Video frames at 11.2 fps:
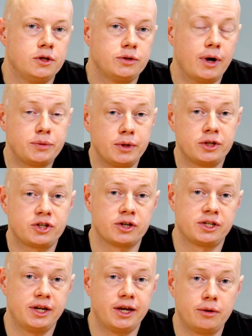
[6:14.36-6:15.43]
So as we'll
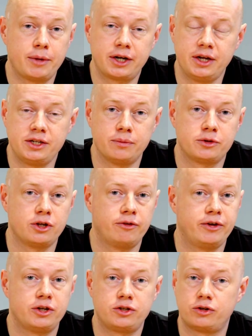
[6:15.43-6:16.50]
discuss later, magnesium
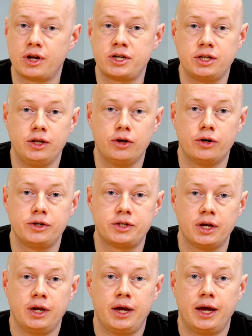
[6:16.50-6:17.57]
sulfate is traditionally used
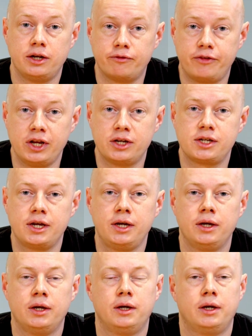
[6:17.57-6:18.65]

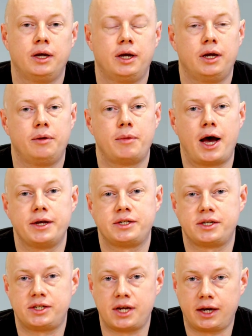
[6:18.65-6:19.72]
intravenously
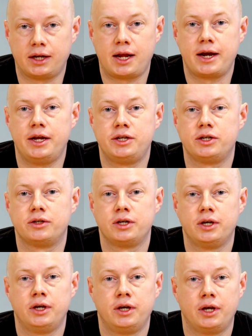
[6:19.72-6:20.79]
as a second-line agent
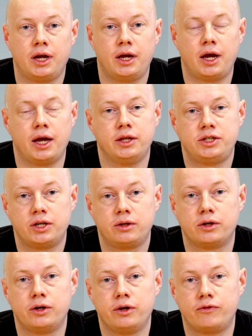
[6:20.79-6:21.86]
in
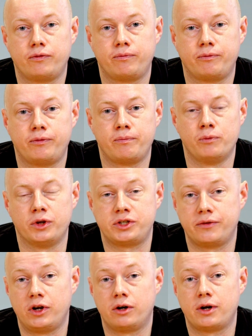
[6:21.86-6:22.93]
children with
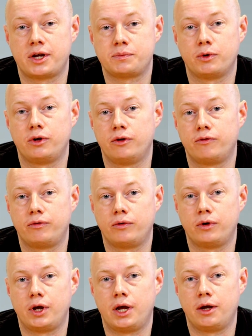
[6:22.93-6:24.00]
severe asthma who have
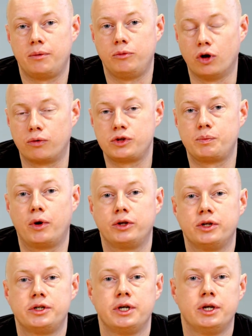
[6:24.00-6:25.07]
not
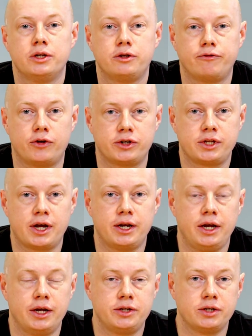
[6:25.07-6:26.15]
responded to
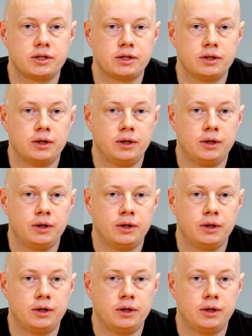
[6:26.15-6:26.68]
first-line agents.